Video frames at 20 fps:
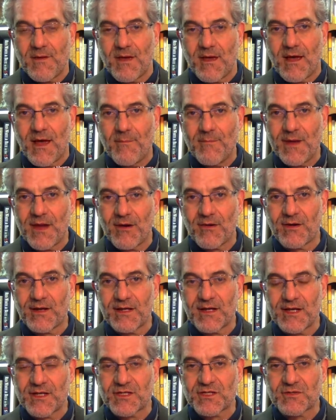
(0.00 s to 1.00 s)
American
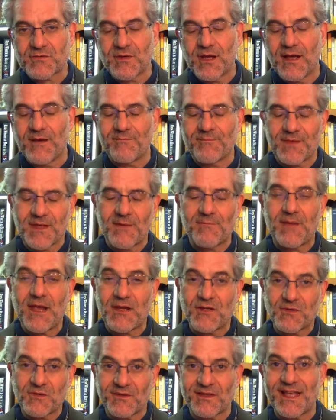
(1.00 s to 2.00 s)
History,
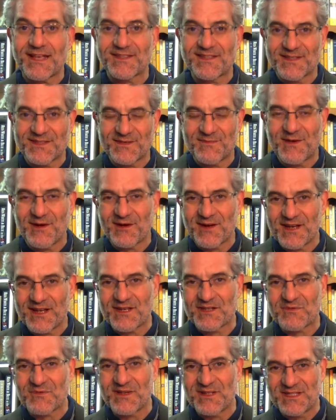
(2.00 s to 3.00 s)
Patriot Lessons, American
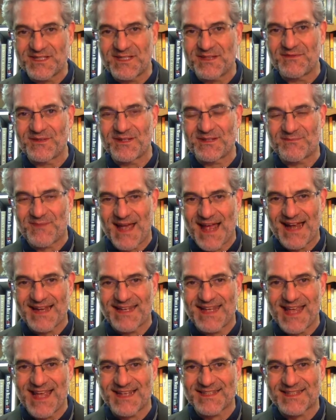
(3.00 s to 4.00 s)
History and Civics
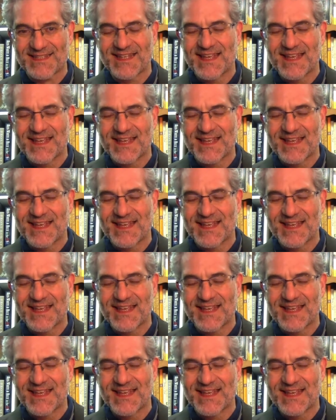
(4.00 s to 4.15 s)
podcast.